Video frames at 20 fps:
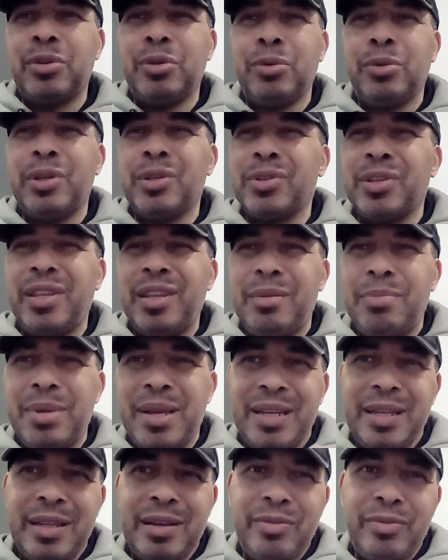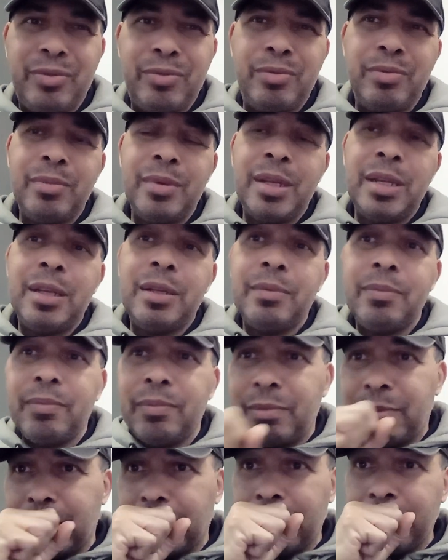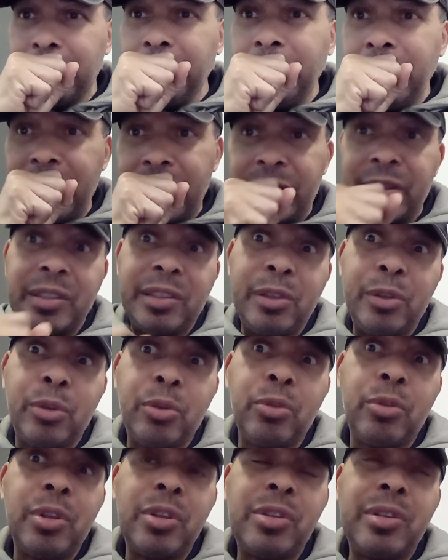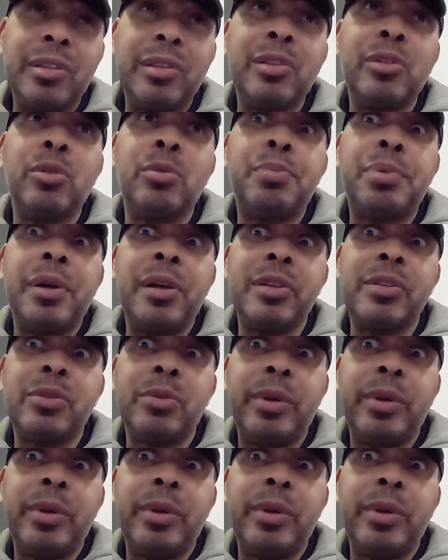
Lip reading: There's a He-Man level. It's a little puzzle